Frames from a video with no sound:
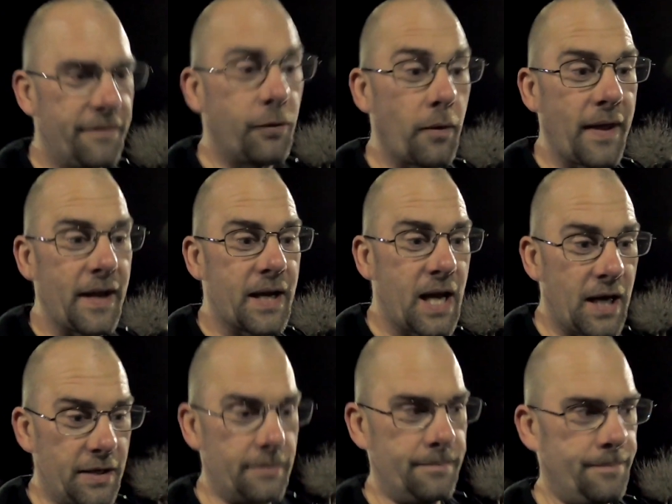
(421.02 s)
before they
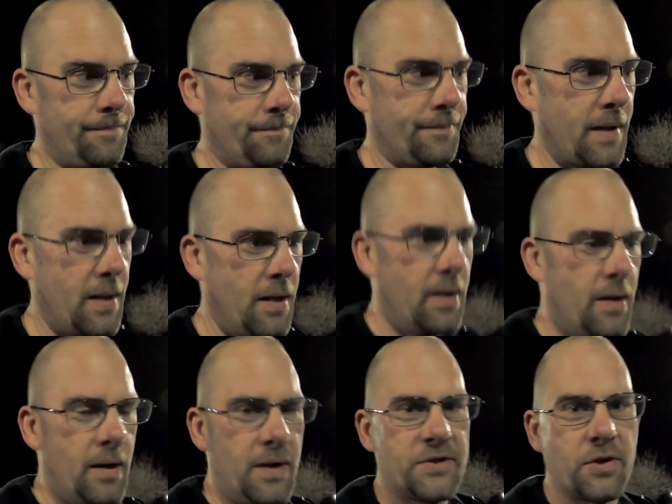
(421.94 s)
cut it.
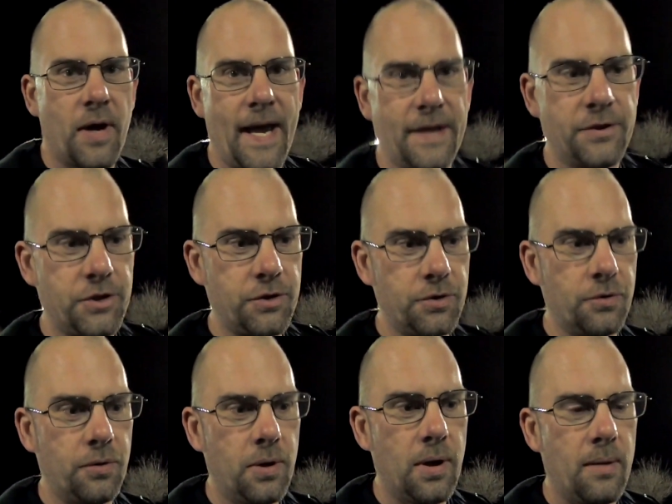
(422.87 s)
So I had
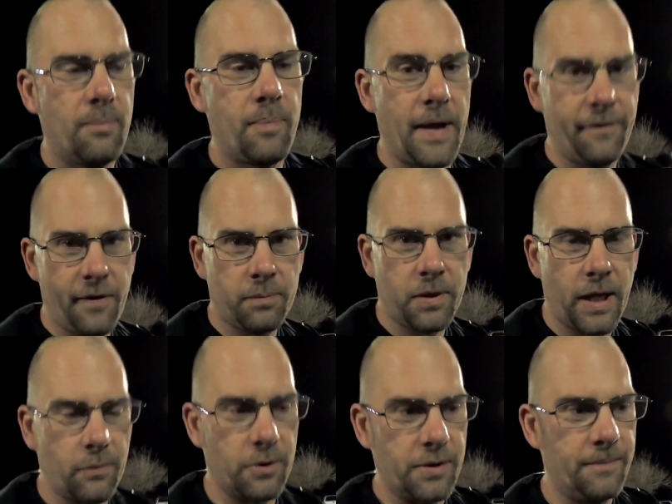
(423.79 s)
to pay for the
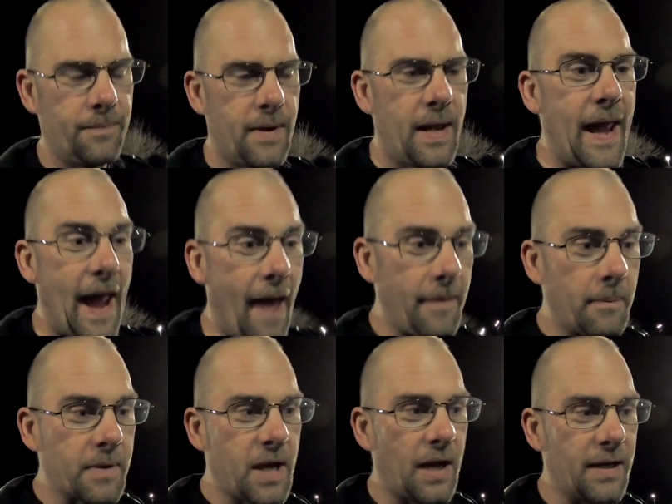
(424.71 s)
plywood, have
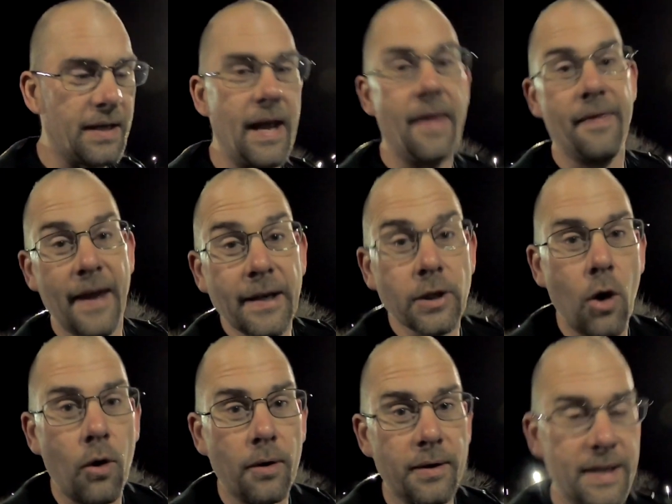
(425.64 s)
them cut it, and then
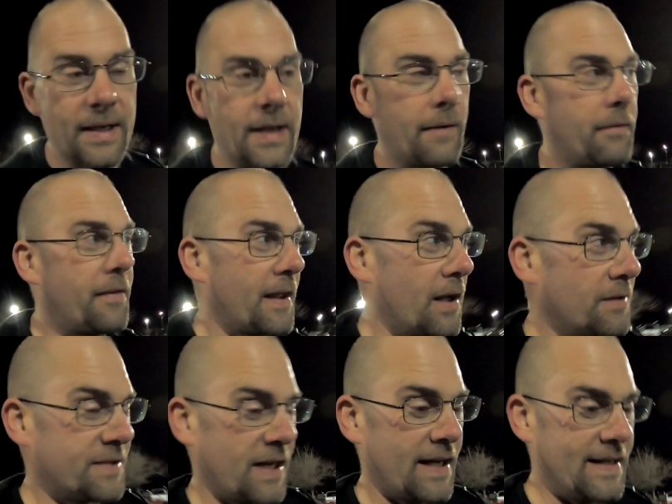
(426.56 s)
go and get everything
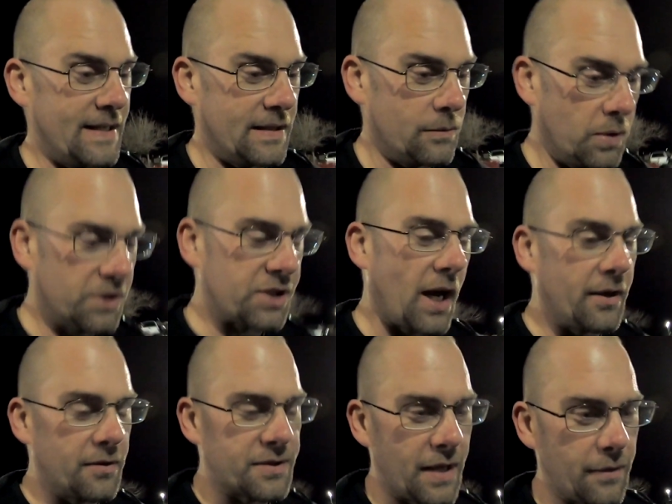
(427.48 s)
else that I needed, which
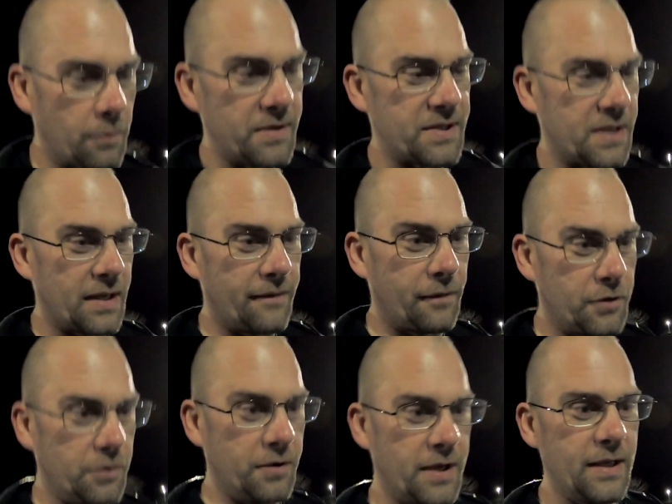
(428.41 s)
I understand the reasoning for
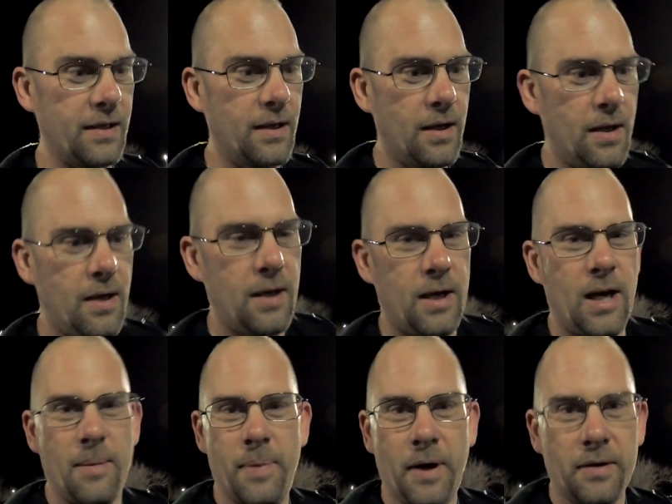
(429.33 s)
doing it.
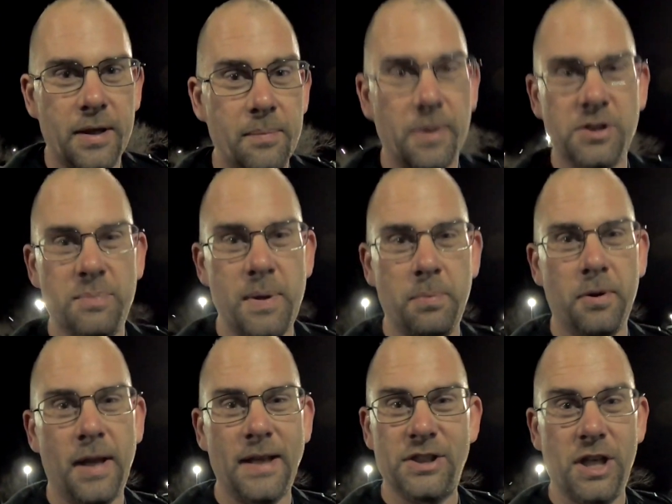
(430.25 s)
Apparently a bunch of
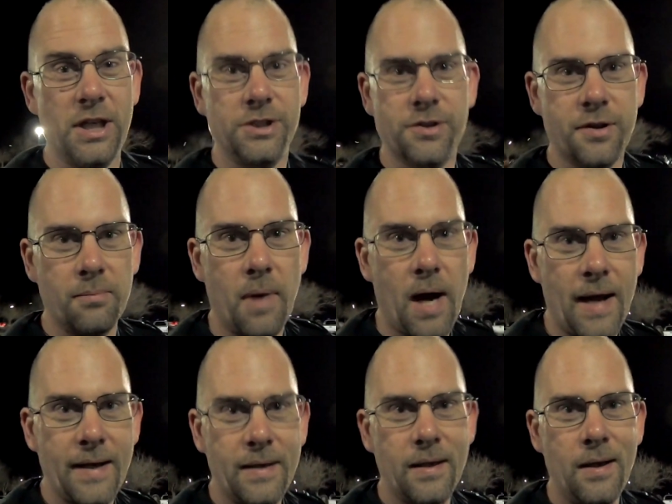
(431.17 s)
people like changed their
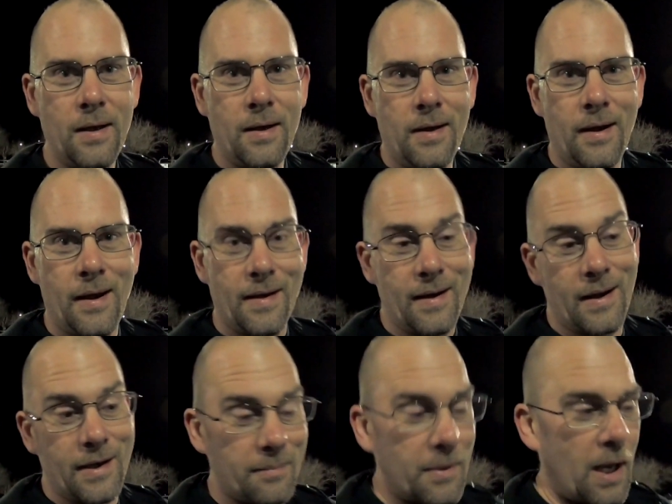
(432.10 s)
mind and
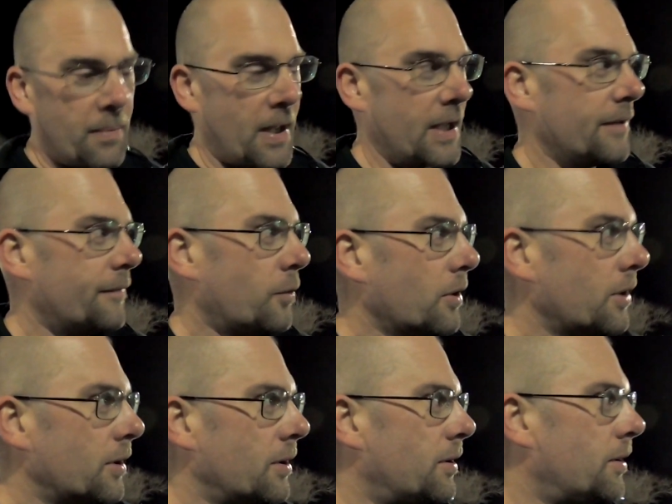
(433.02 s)
end up not paying for
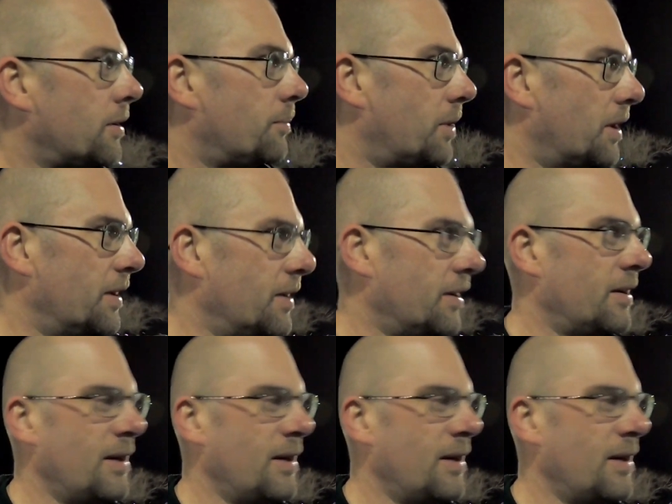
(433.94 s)
it, but